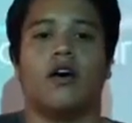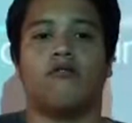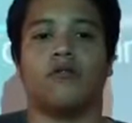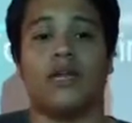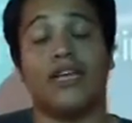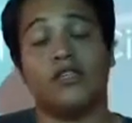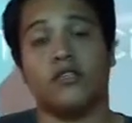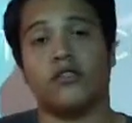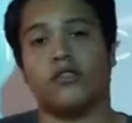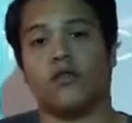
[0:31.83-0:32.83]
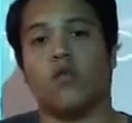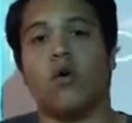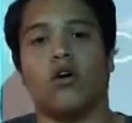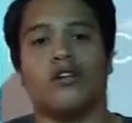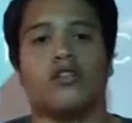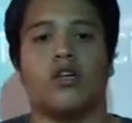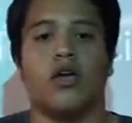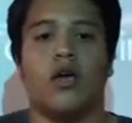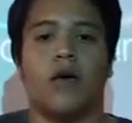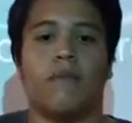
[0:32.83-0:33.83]
Oscillations works
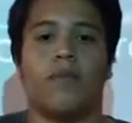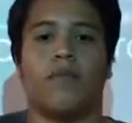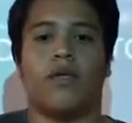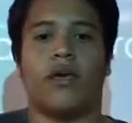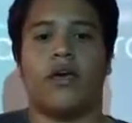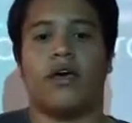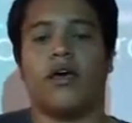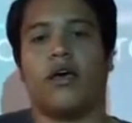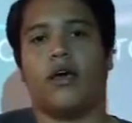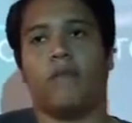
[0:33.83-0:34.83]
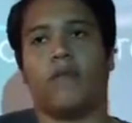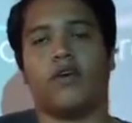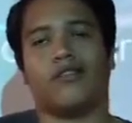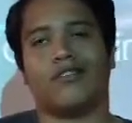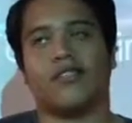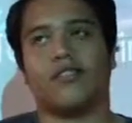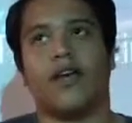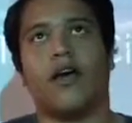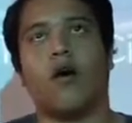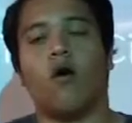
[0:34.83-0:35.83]
because
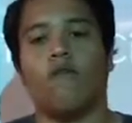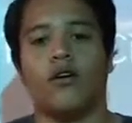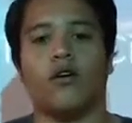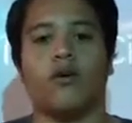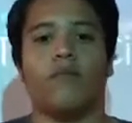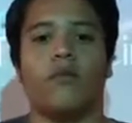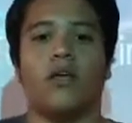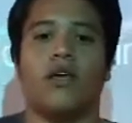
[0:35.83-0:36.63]
they overcome